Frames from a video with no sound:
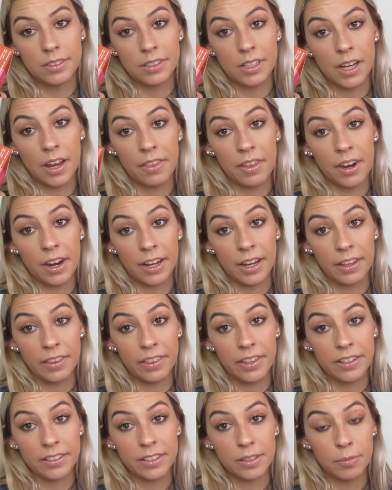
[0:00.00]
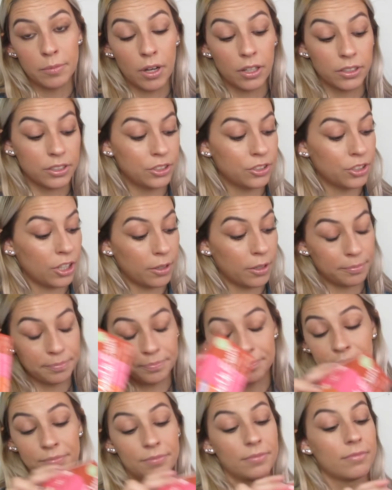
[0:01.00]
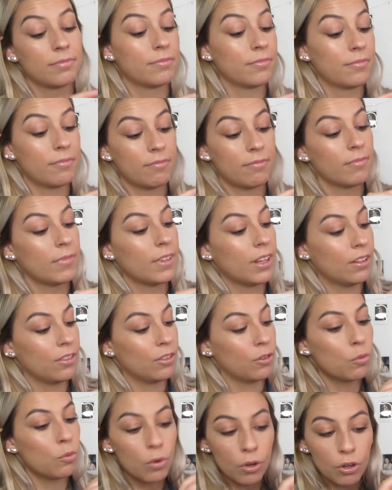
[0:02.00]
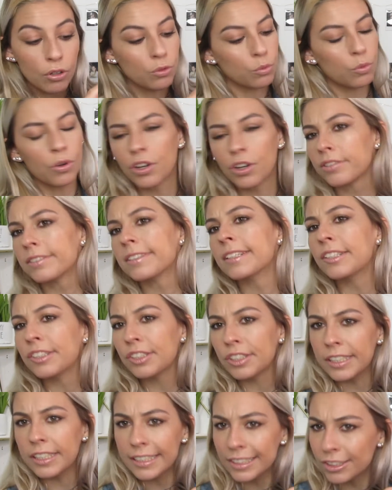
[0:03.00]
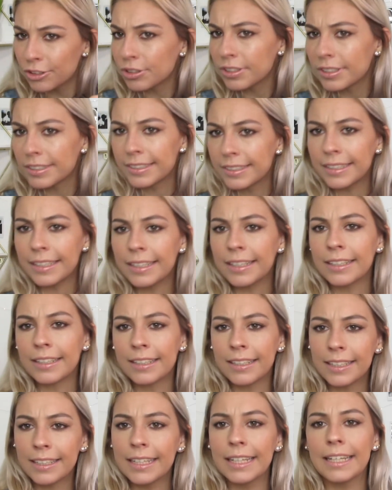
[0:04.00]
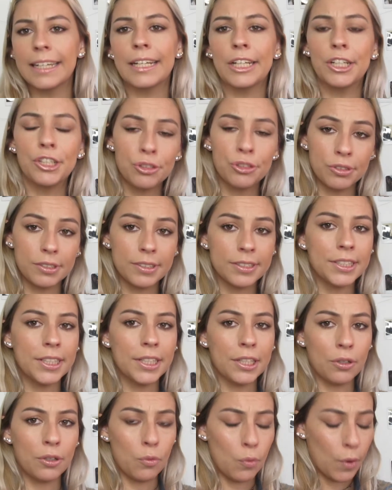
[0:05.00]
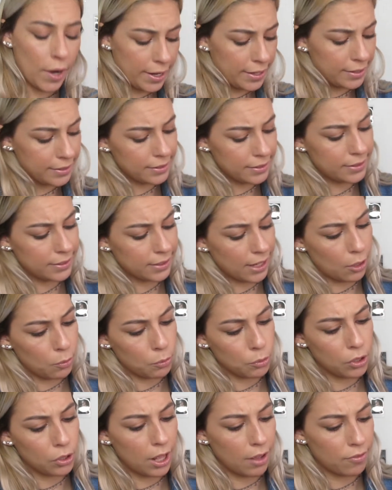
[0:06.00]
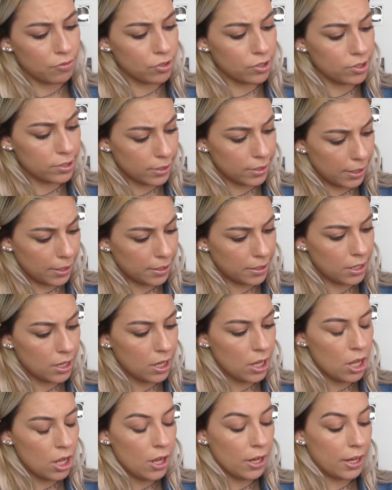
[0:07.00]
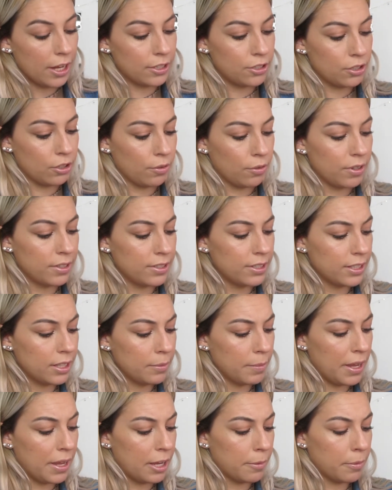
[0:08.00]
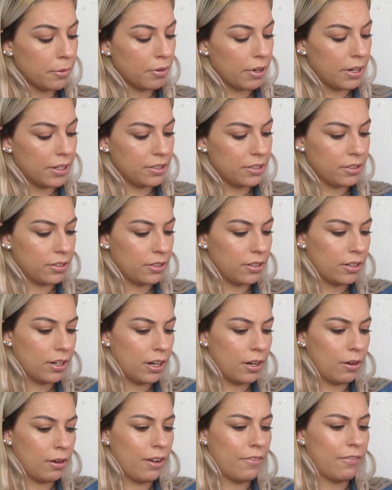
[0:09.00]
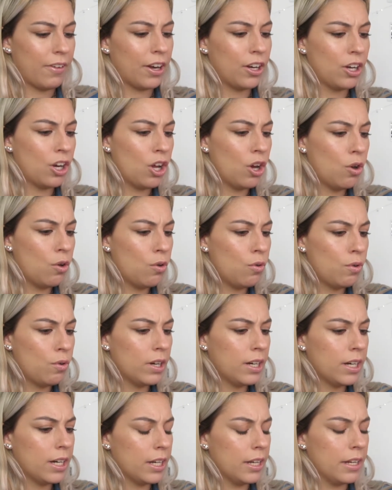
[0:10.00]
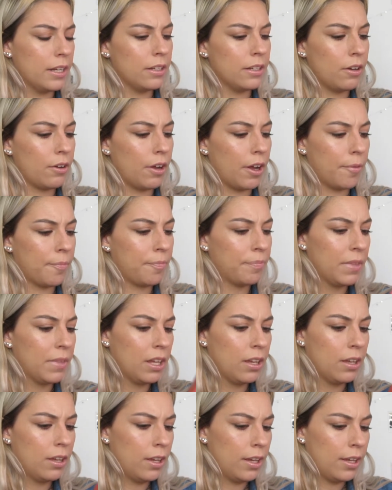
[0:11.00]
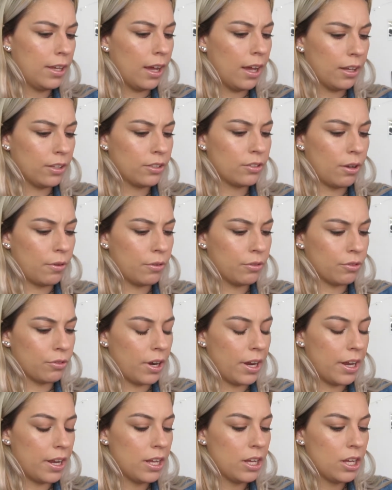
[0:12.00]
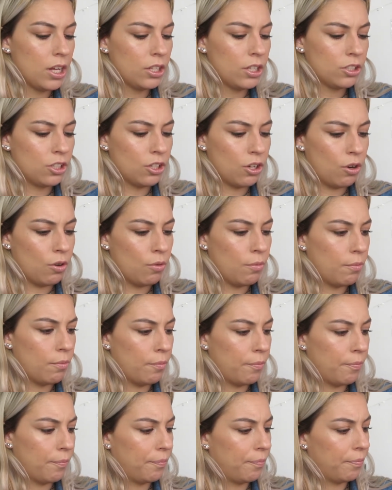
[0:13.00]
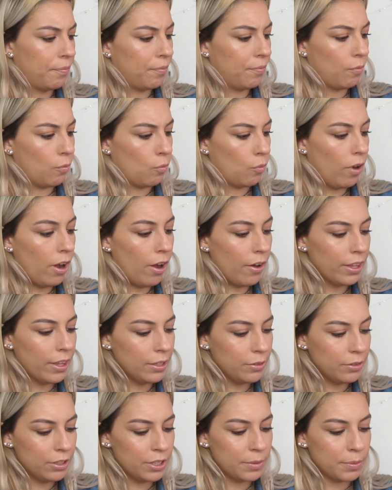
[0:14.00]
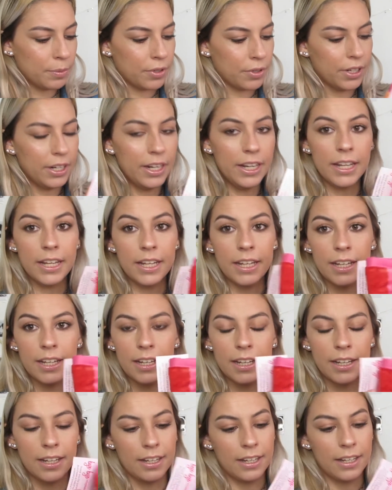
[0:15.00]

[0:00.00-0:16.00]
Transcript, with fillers: And then I get this in BoxyCharm the world works in interesting in interesting ways, I will have to say. Okay, so this is the makeup eraser. If I know what it is, okay. Yeah, so I was right. So, wow, this is pretty.